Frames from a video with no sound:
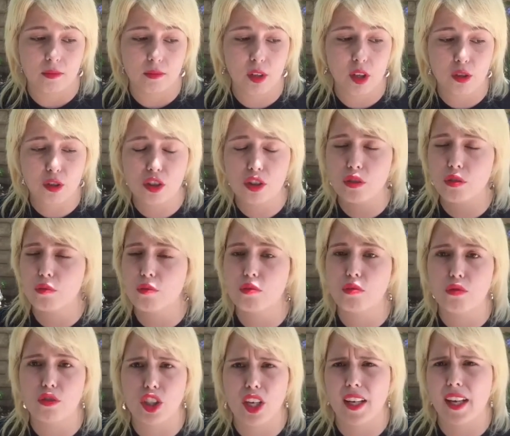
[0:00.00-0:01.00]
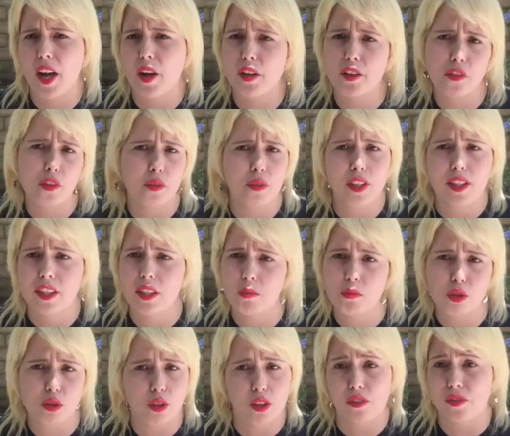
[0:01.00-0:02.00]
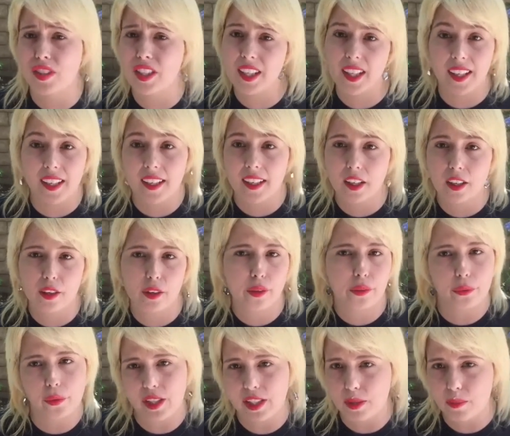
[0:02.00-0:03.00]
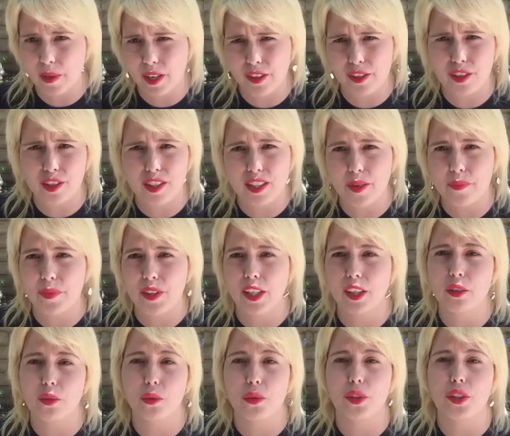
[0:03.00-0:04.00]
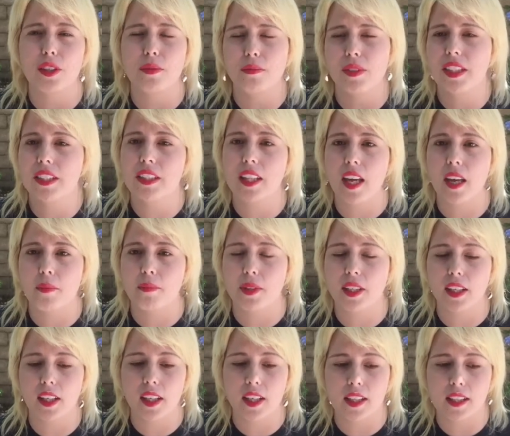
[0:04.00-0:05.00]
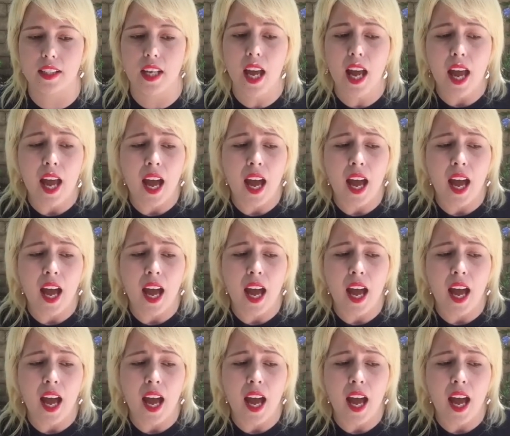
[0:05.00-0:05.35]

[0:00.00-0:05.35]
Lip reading: you know, just check out if you need some sort of ticket or wristband or something in order to meet them, because